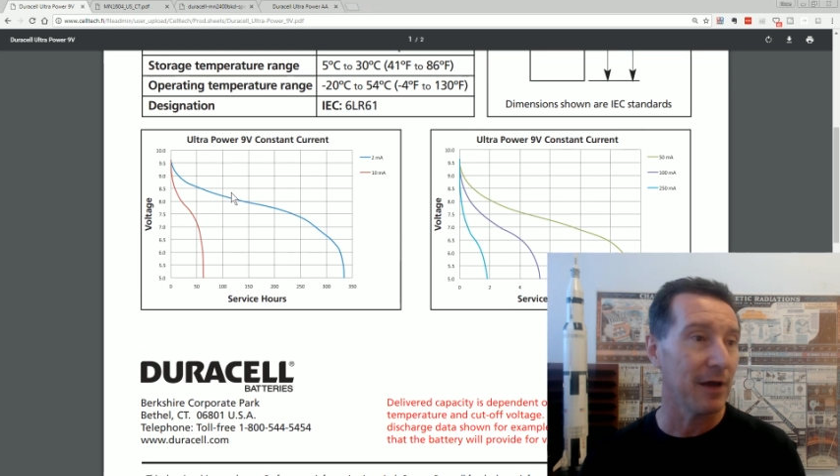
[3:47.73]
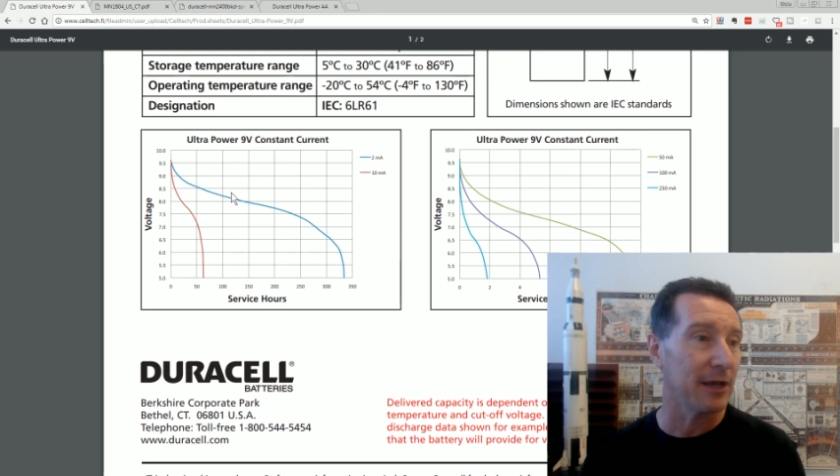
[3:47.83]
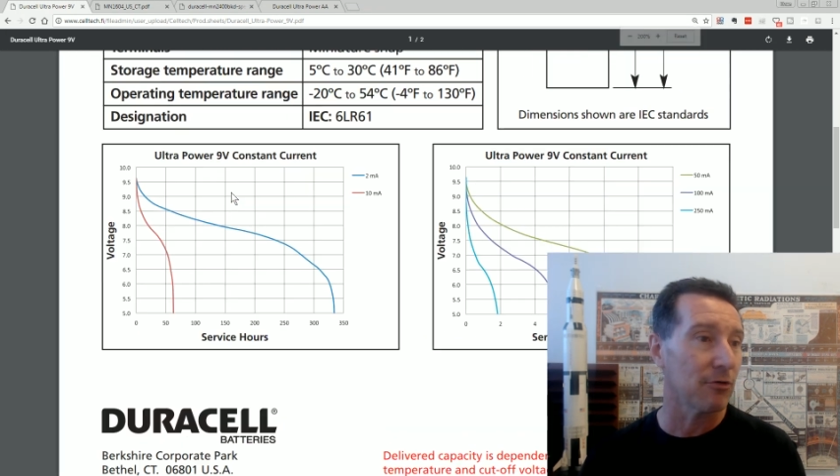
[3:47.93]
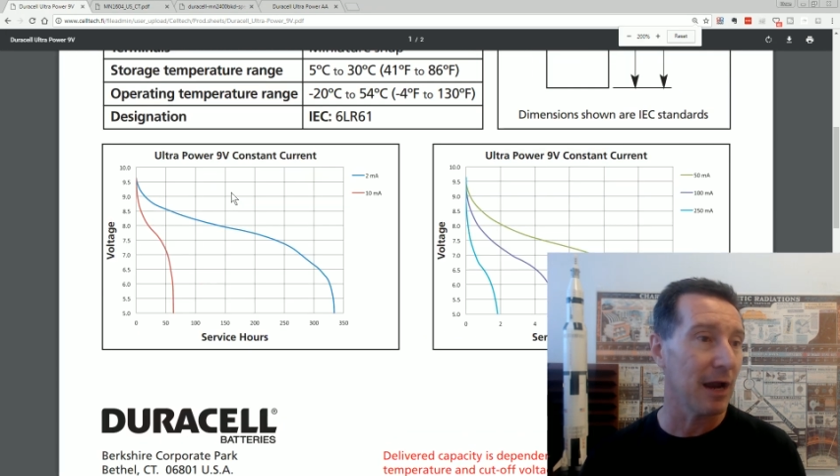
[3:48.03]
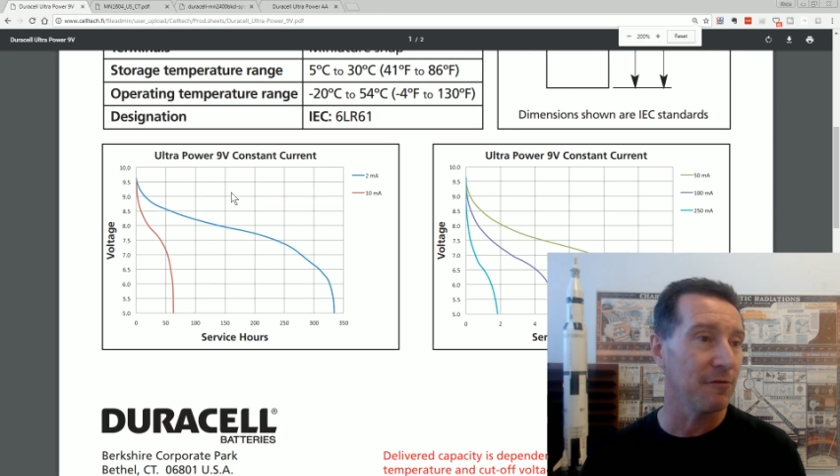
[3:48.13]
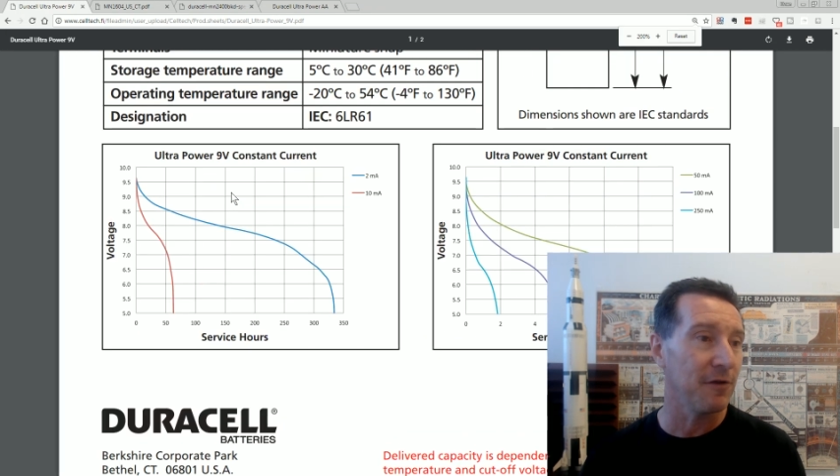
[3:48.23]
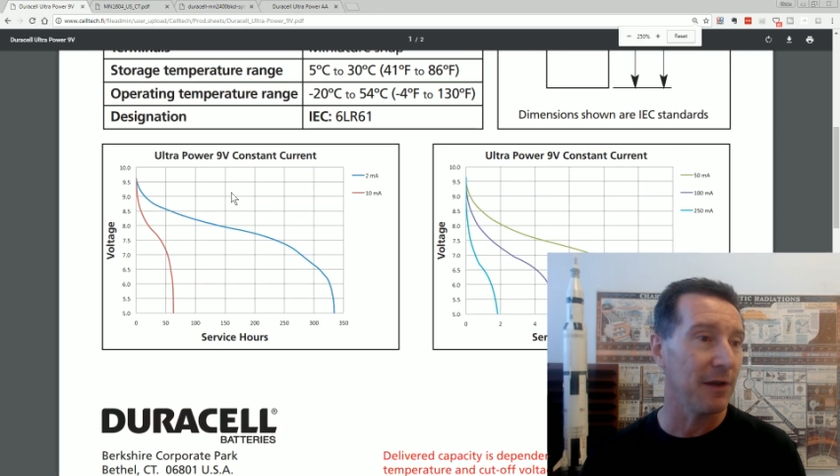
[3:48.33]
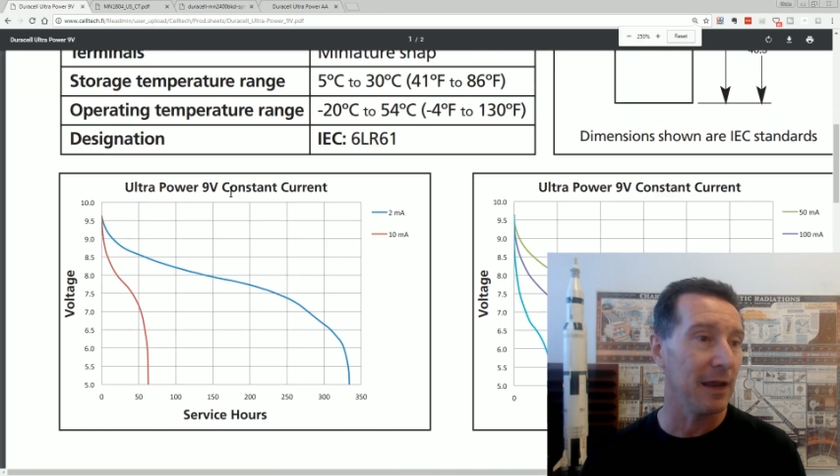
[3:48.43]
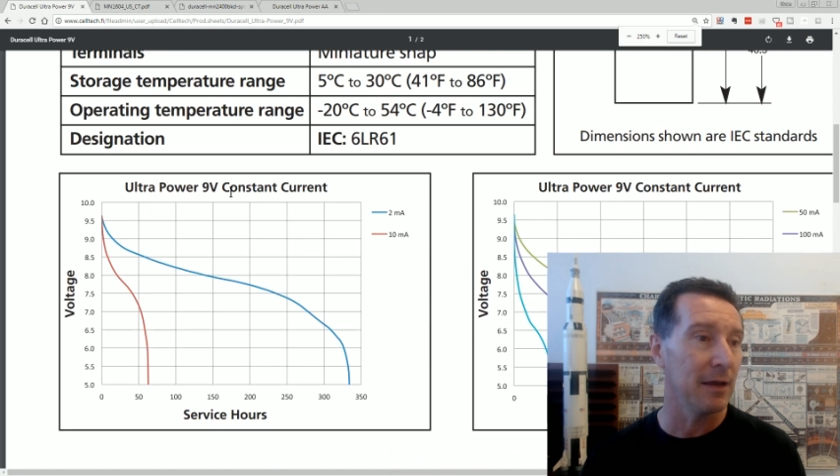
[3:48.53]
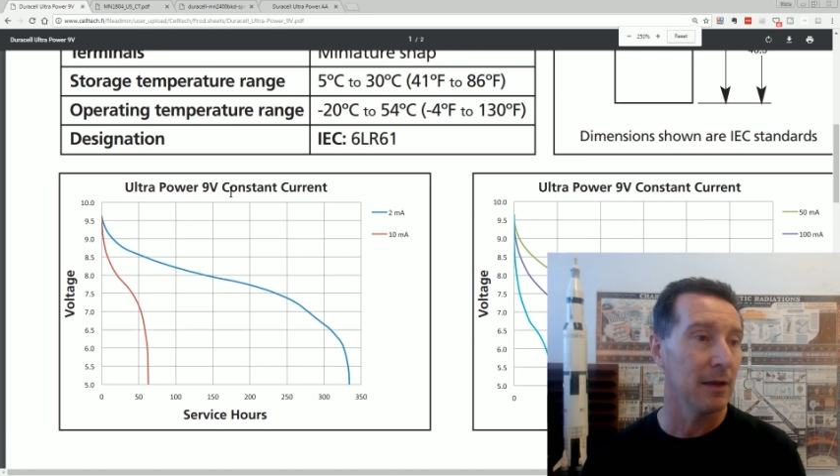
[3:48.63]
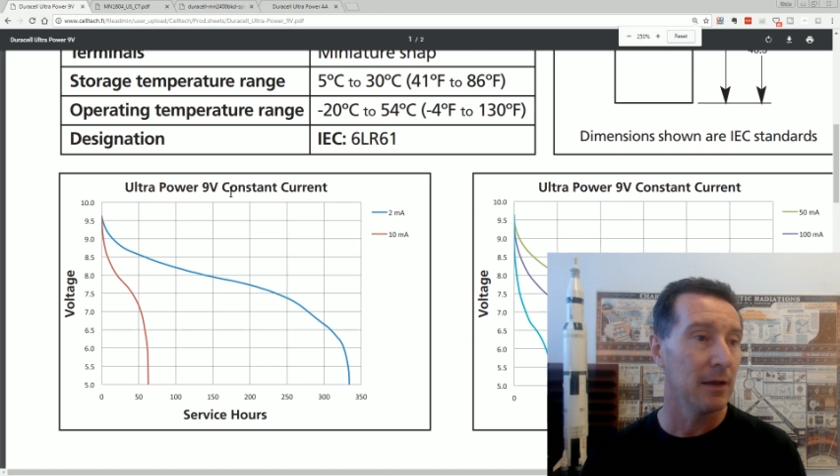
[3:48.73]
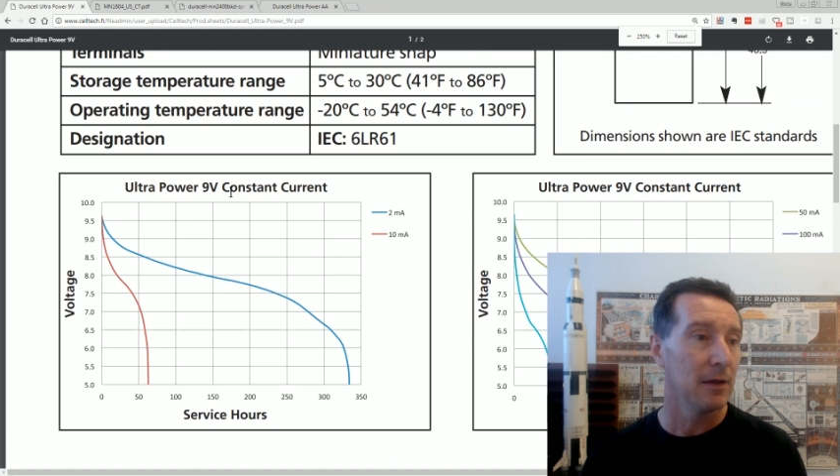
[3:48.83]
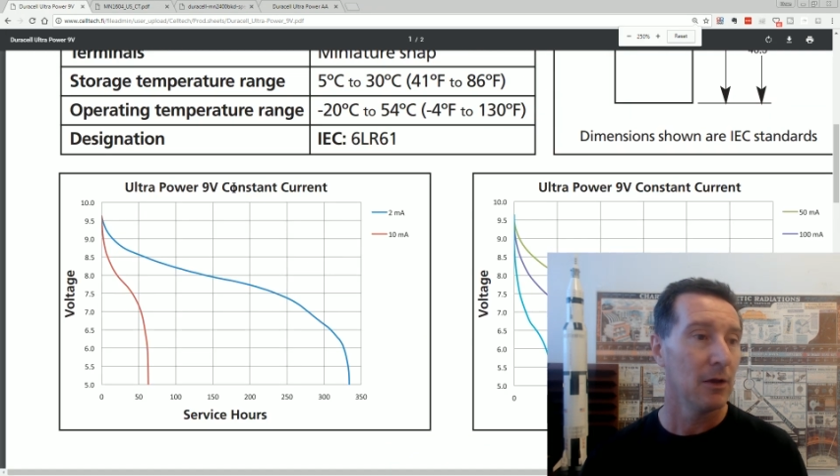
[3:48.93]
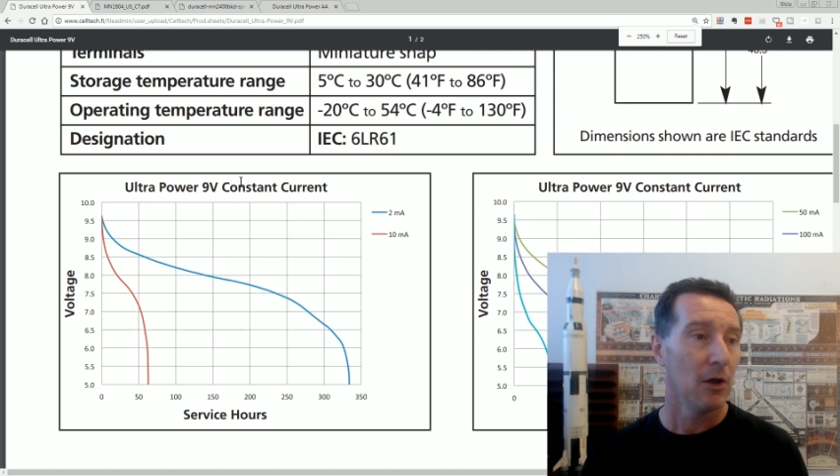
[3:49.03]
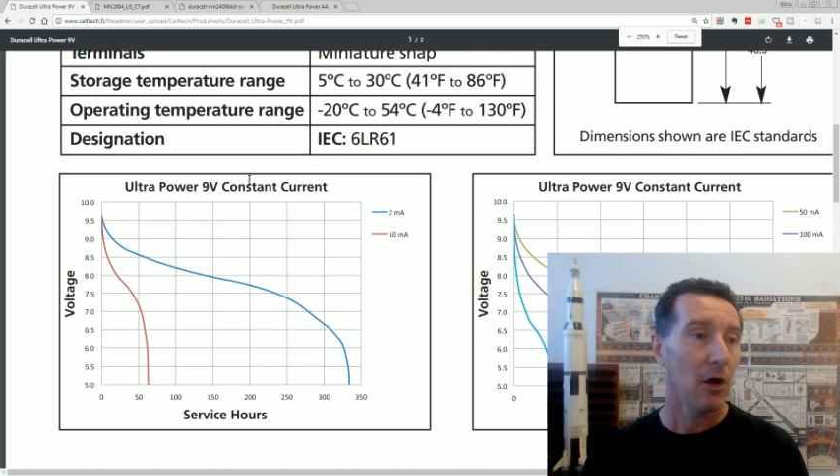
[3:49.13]
a graph here
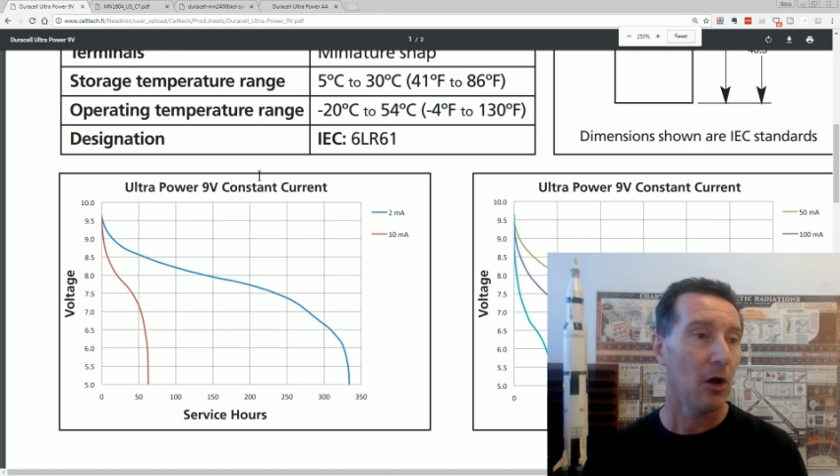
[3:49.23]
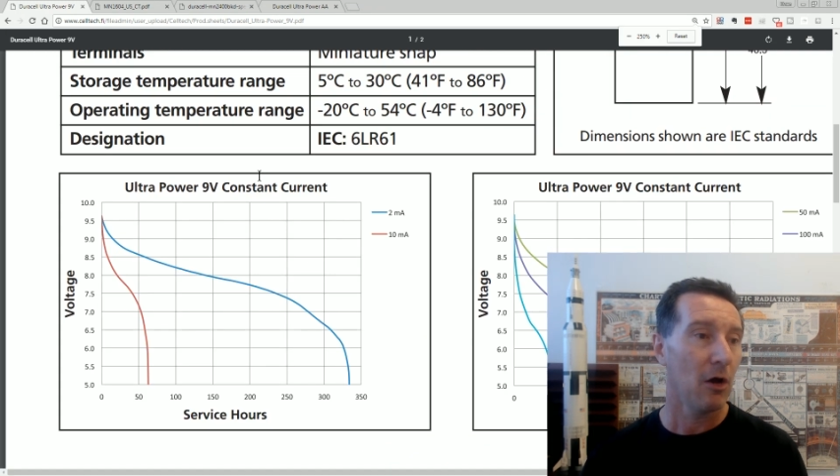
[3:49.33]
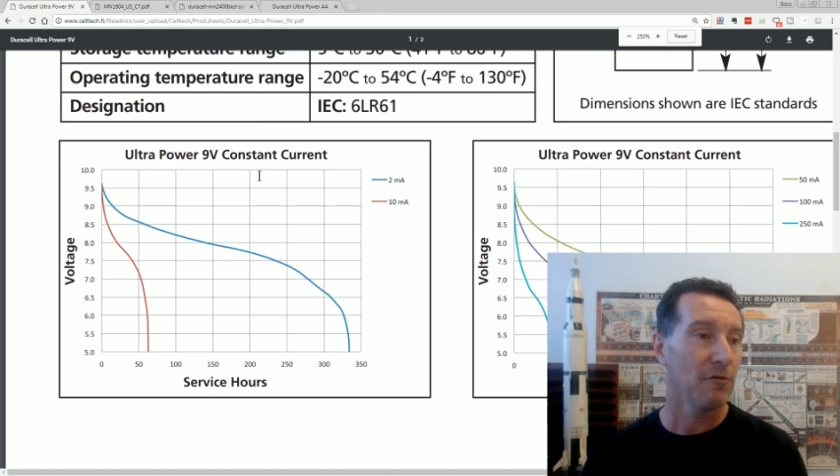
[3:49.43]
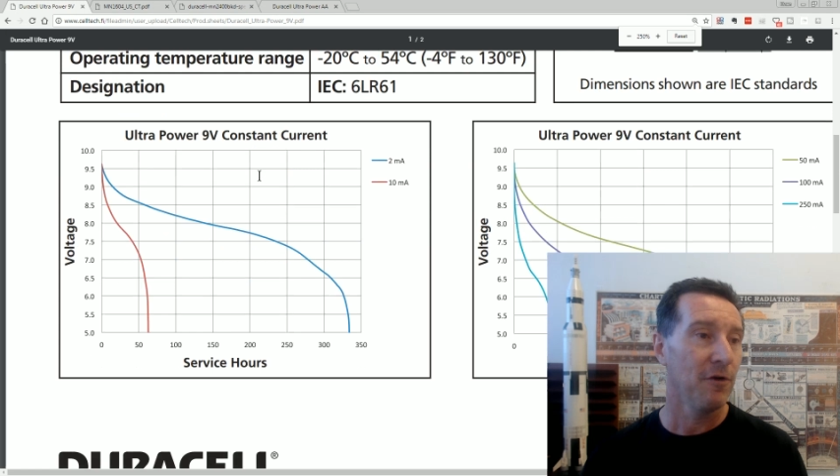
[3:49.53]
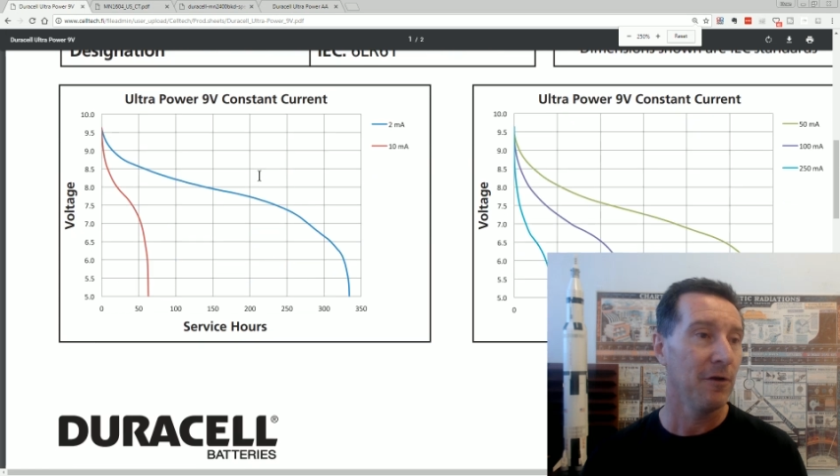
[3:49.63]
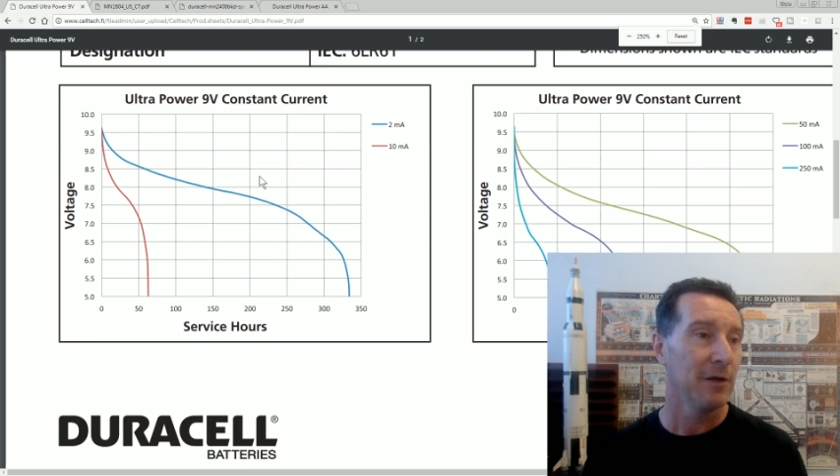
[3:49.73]
of,